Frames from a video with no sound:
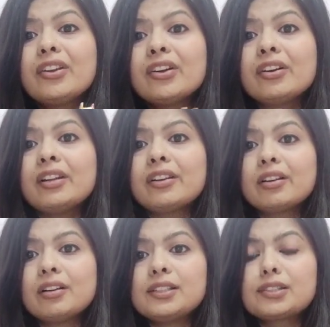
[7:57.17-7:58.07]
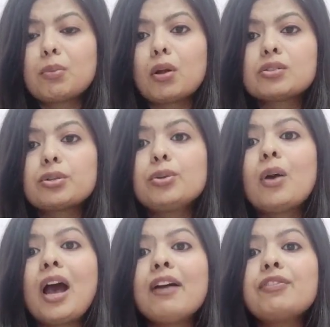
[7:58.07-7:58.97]
really, really small. So
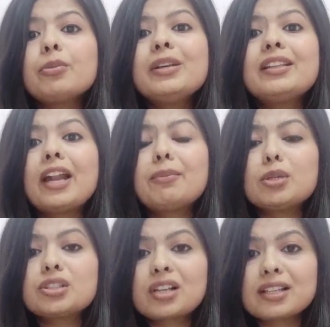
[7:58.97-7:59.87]
you have to be that much